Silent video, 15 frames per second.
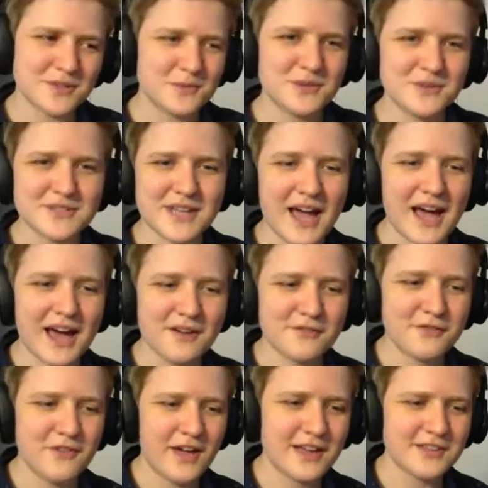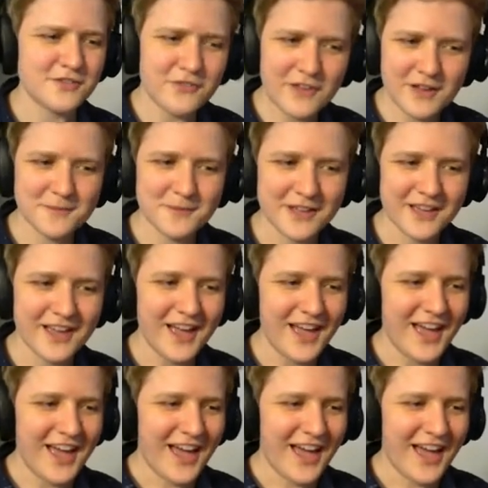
that we used to have as a family